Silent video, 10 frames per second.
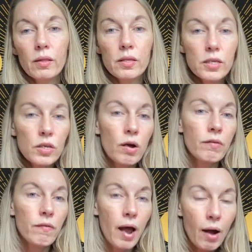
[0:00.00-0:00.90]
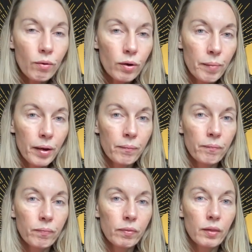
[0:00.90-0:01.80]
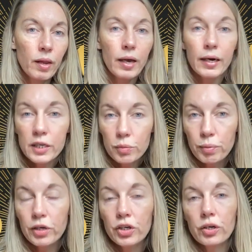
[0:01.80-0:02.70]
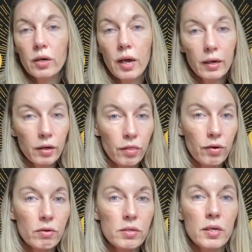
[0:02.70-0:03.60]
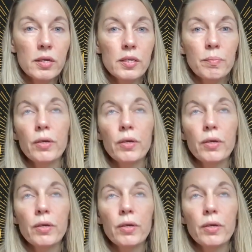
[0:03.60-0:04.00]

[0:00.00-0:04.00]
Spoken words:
the site for alchemy and expression and catharsis,